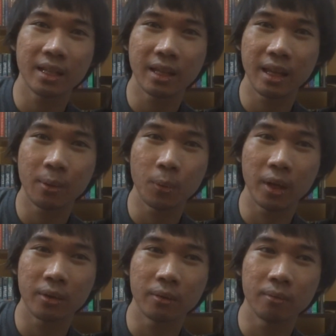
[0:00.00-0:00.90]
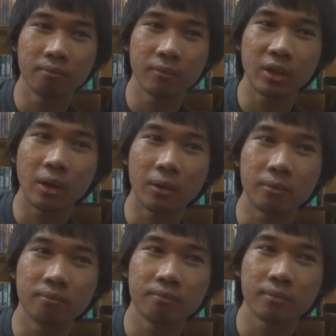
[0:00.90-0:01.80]
And then when, you
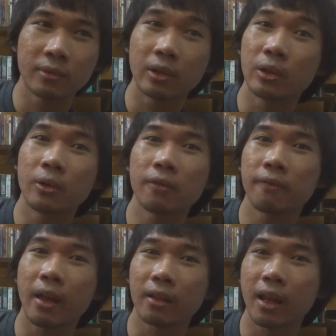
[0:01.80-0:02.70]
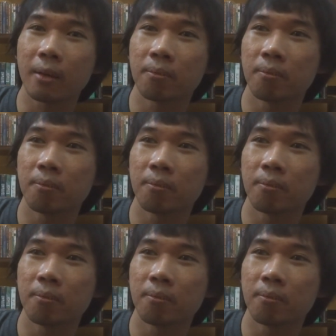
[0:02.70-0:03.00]
know, Luke felt like,